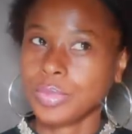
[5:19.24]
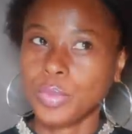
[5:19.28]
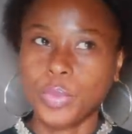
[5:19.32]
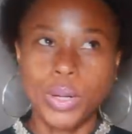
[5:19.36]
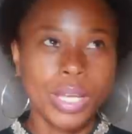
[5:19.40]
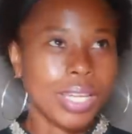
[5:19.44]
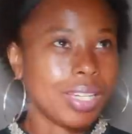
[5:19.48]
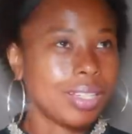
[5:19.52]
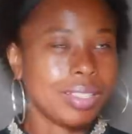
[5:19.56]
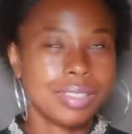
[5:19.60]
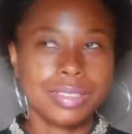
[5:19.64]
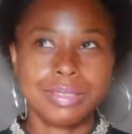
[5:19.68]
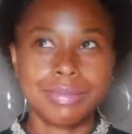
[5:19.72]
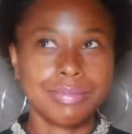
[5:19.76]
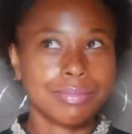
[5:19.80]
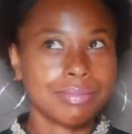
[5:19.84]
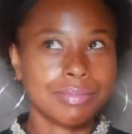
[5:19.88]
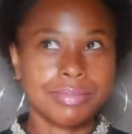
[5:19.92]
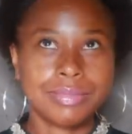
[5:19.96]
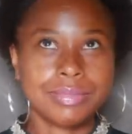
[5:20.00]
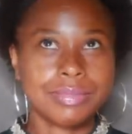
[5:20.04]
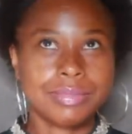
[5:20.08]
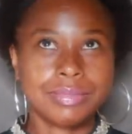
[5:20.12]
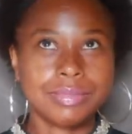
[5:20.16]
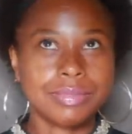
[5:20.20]
Wait.
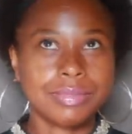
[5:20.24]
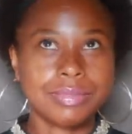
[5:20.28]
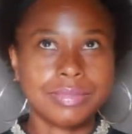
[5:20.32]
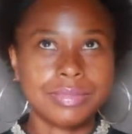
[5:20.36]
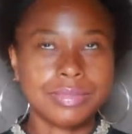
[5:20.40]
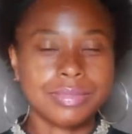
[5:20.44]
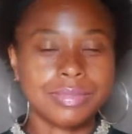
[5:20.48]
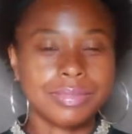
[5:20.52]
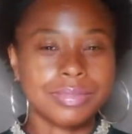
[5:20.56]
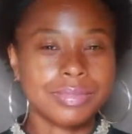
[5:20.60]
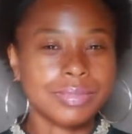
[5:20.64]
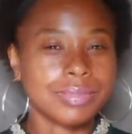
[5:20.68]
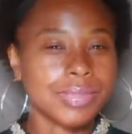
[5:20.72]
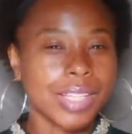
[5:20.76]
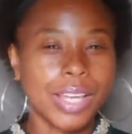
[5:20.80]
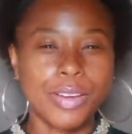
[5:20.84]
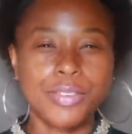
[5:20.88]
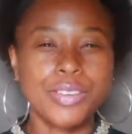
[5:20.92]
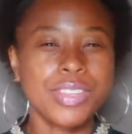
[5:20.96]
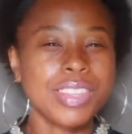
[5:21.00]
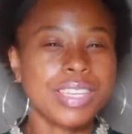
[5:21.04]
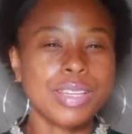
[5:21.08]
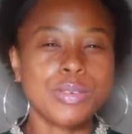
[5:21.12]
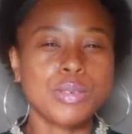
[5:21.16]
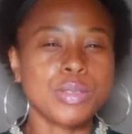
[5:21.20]

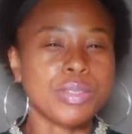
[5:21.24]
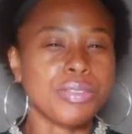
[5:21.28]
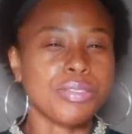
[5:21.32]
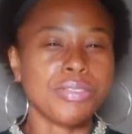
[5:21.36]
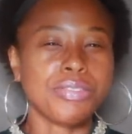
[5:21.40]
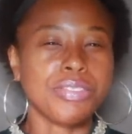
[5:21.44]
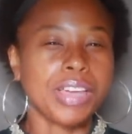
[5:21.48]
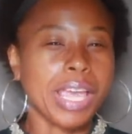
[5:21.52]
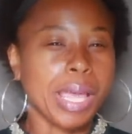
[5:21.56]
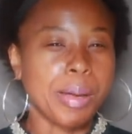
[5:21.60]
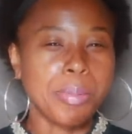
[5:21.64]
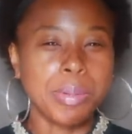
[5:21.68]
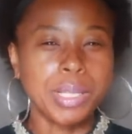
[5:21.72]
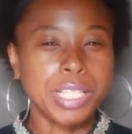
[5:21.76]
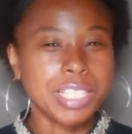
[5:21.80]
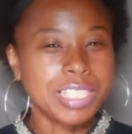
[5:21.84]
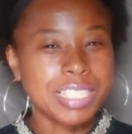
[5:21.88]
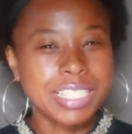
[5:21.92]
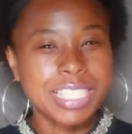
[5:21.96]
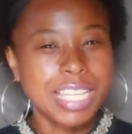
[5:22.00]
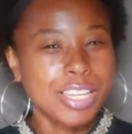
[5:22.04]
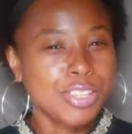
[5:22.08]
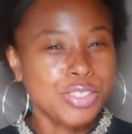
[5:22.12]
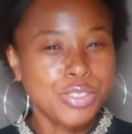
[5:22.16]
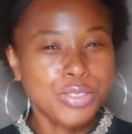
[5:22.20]
Everything was
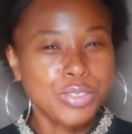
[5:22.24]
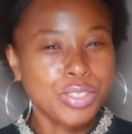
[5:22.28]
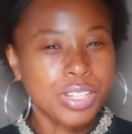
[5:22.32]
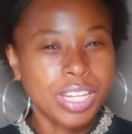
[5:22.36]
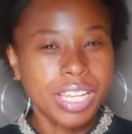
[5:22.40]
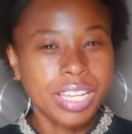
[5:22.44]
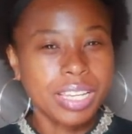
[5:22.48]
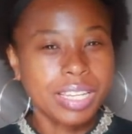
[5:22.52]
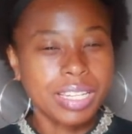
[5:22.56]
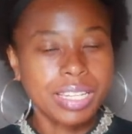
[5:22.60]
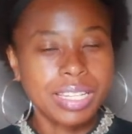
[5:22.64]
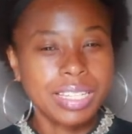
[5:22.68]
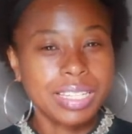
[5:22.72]
fabulous yesterday.